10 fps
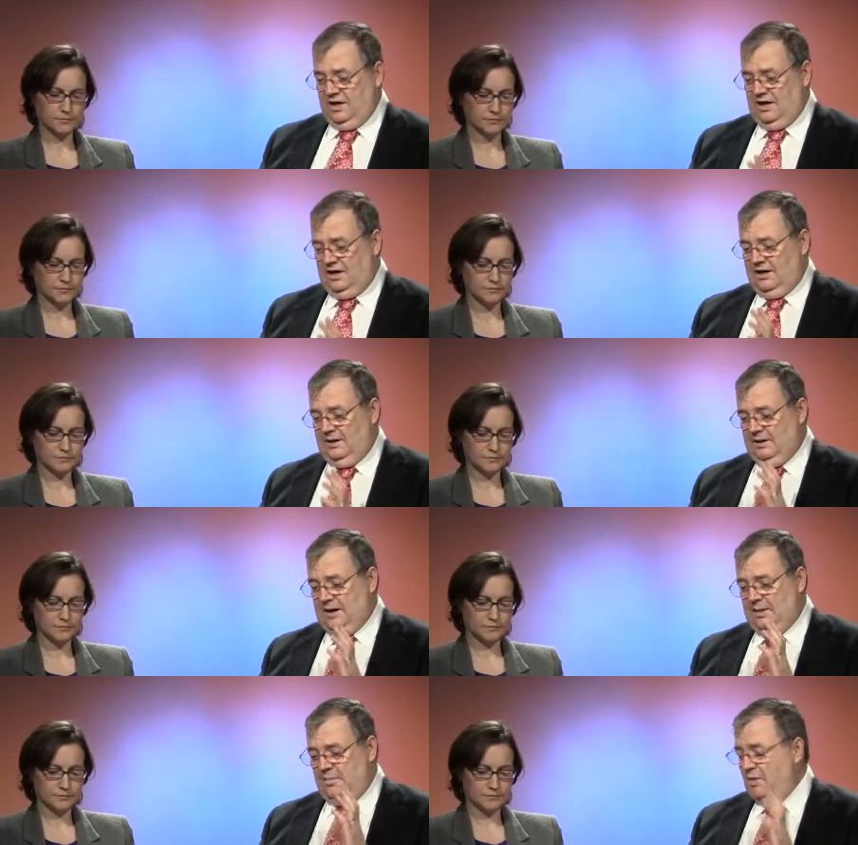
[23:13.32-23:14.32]
Speaker 1: uh,
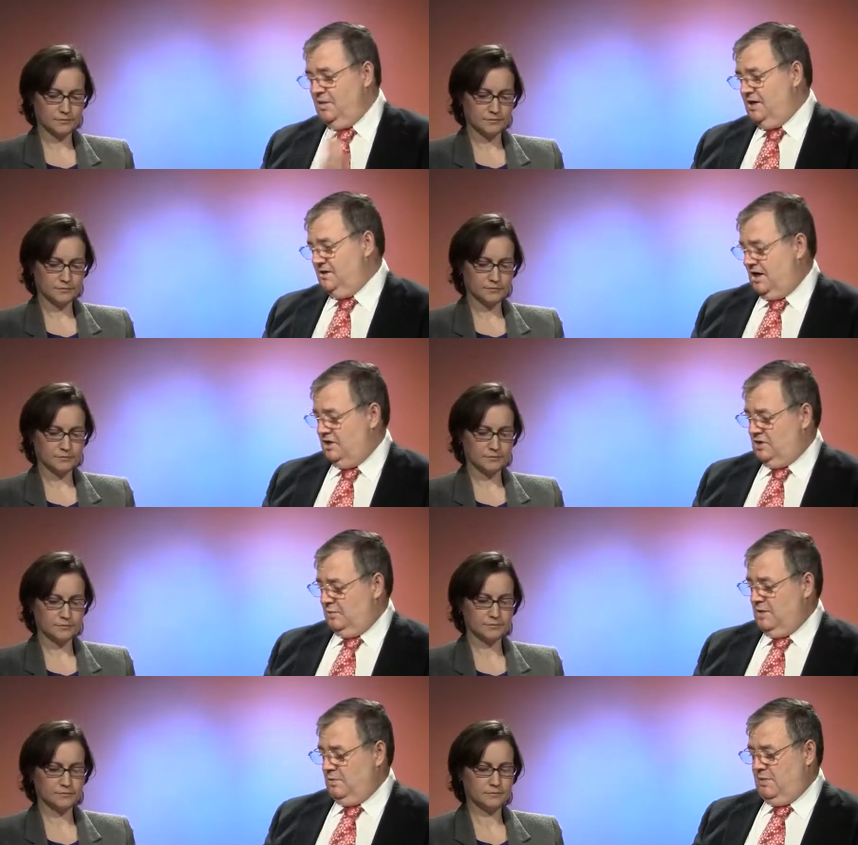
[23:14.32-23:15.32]
a mobilisation, a
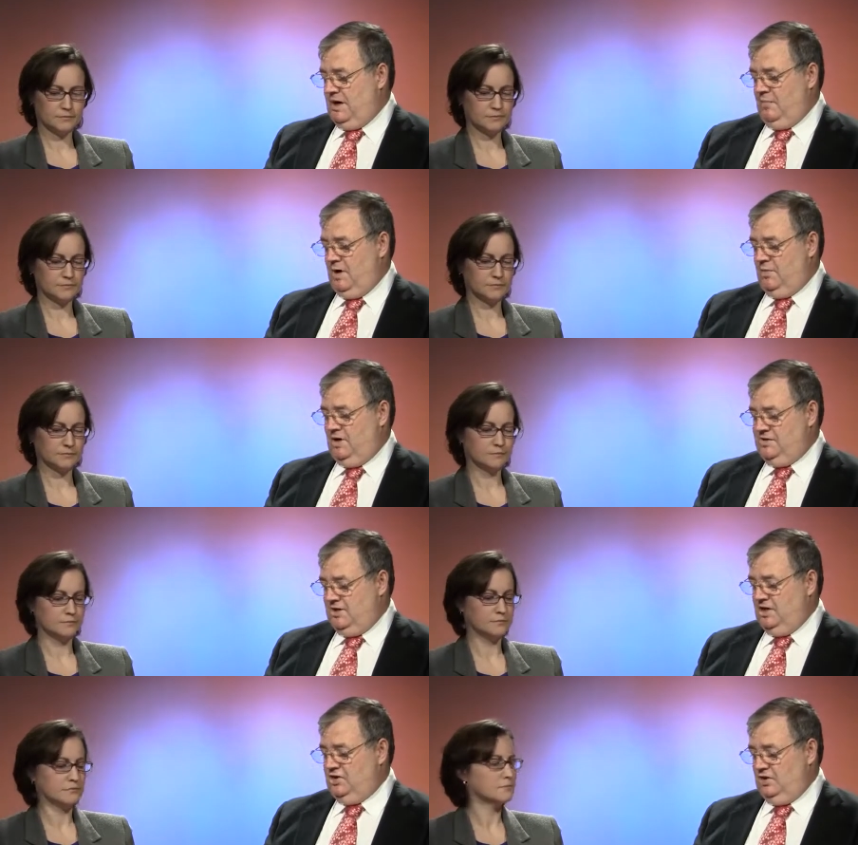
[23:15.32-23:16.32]
people power
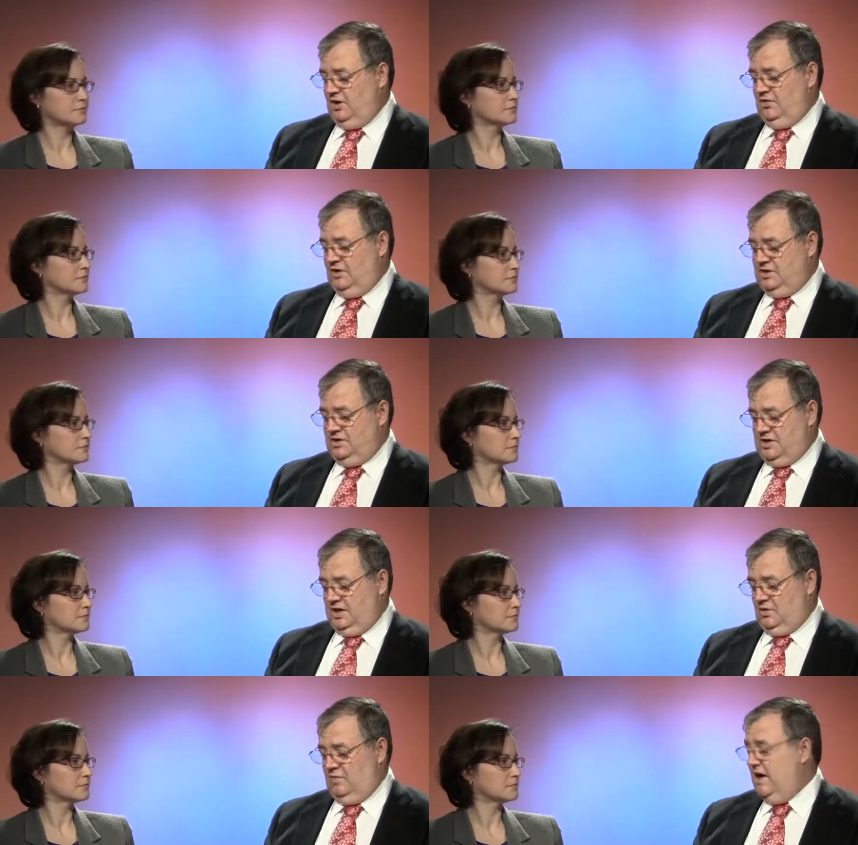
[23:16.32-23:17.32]
mobilisation on this to say,
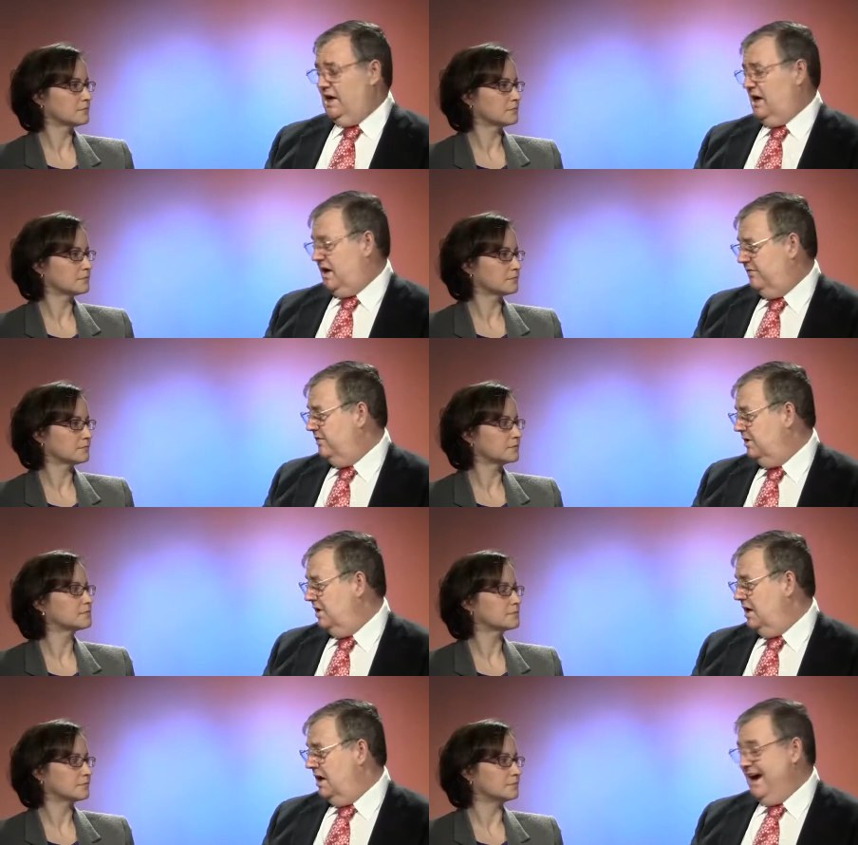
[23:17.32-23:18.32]
look, we've had enough.
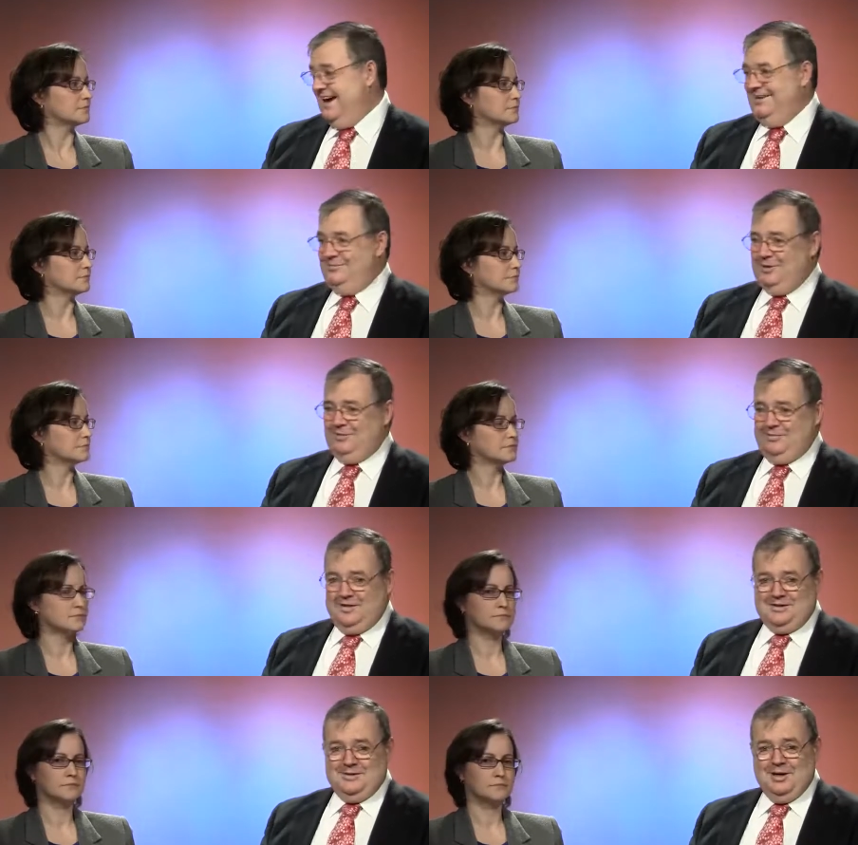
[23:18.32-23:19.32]
Mm. And the problem
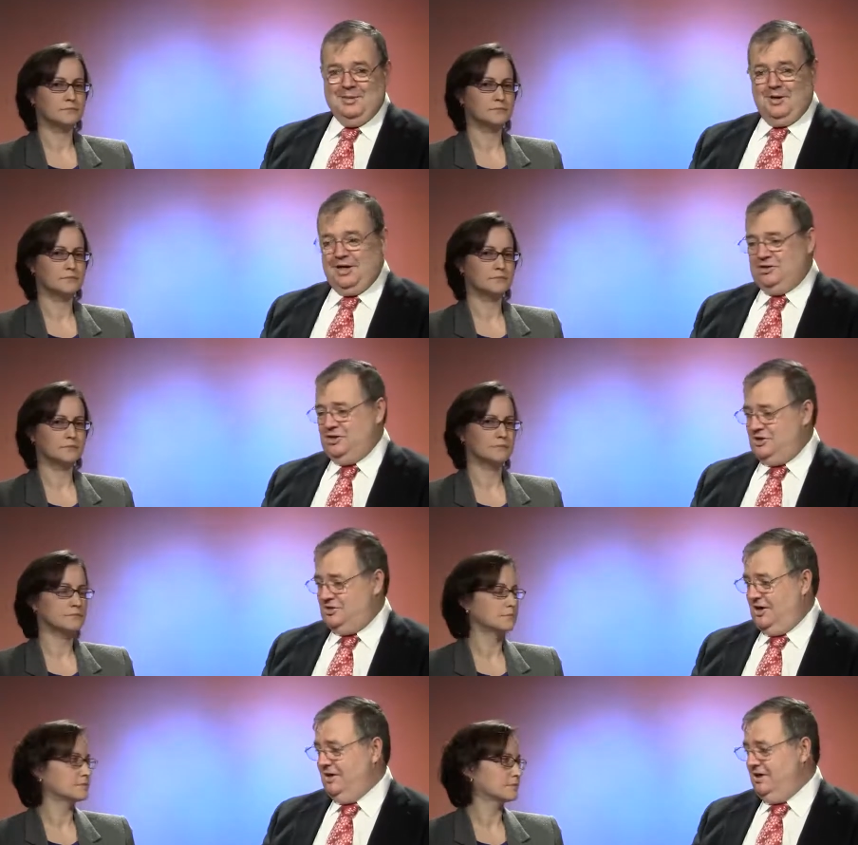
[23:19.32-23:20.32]
is,
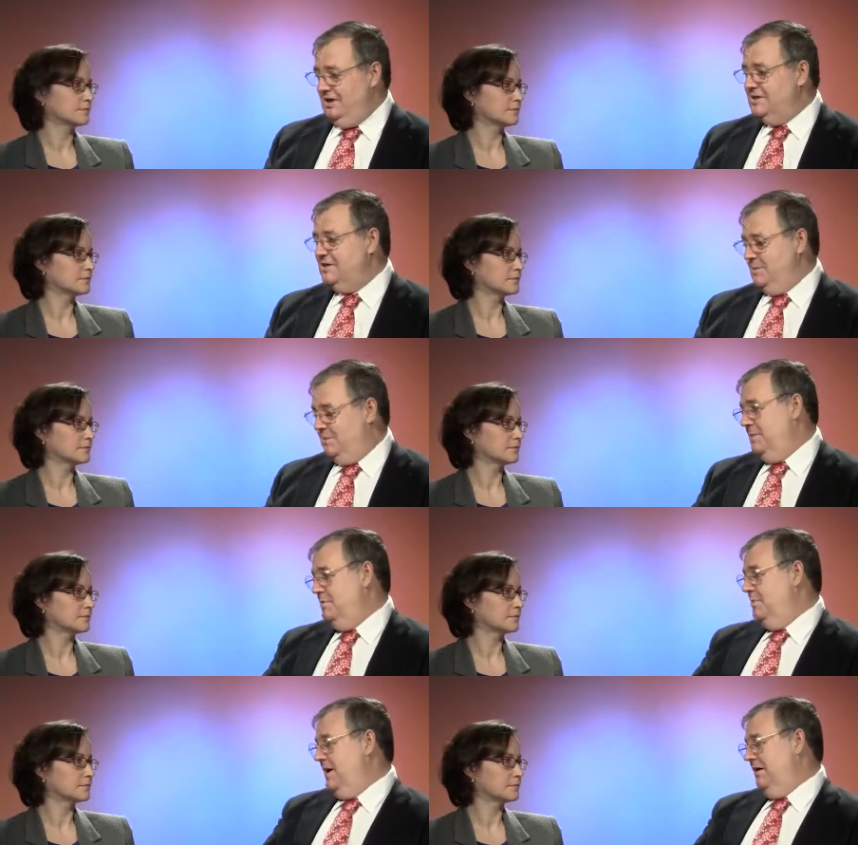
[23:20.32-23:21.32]
politicians only listen to
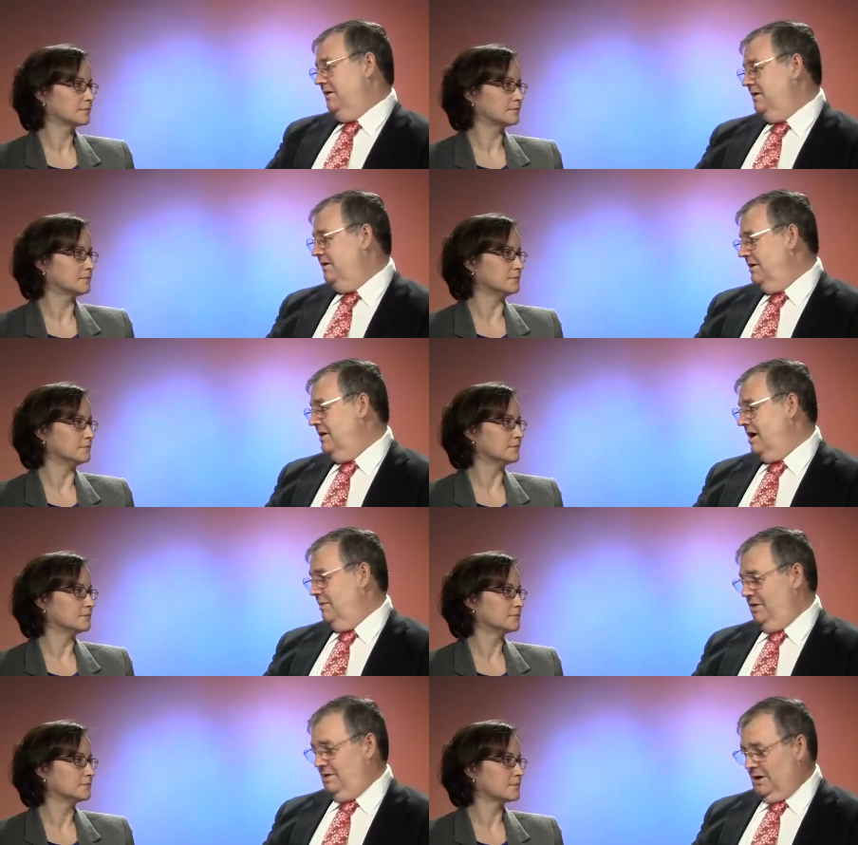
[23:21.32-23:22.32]
people power. Mm. I
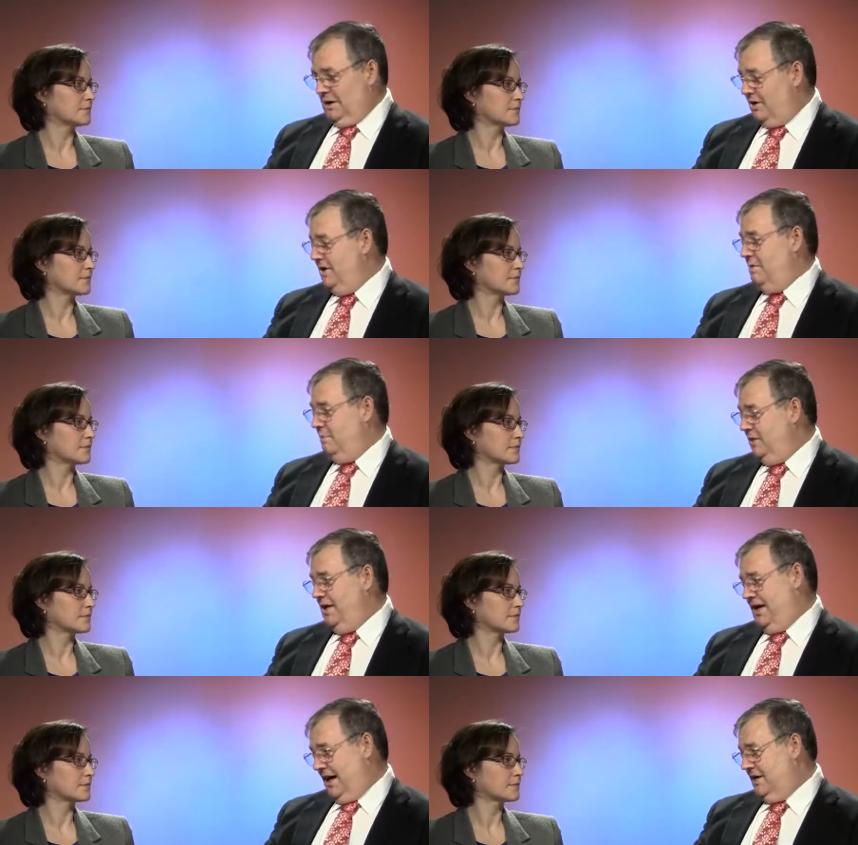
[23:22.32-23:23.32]
mean, a lot of them are
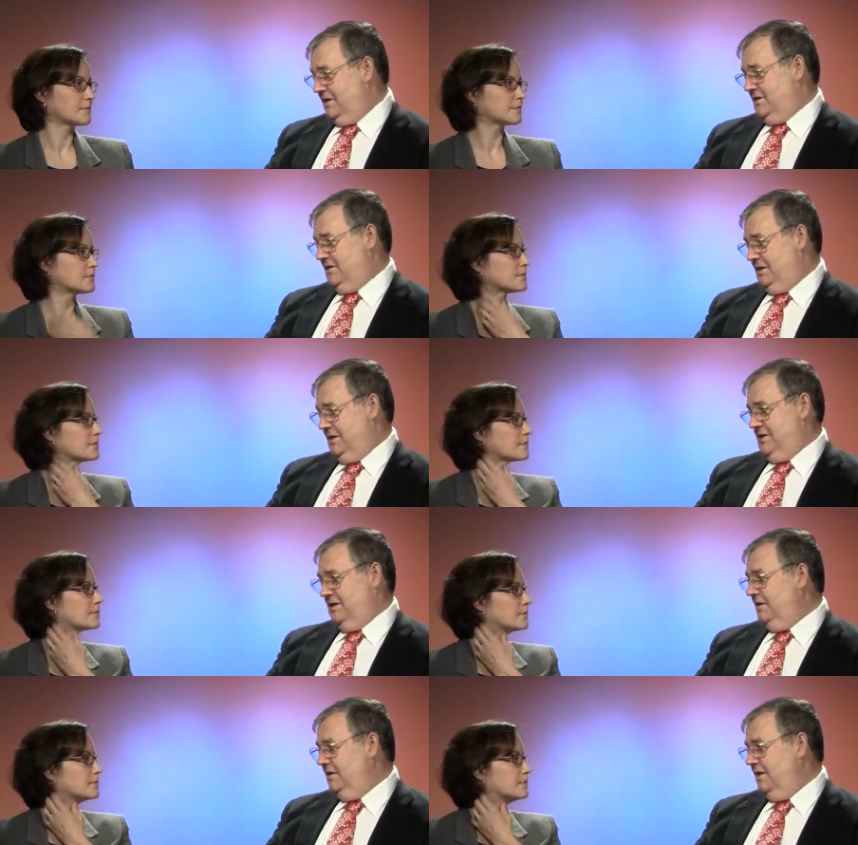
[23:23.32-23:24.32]
pretty gutless, Elisa.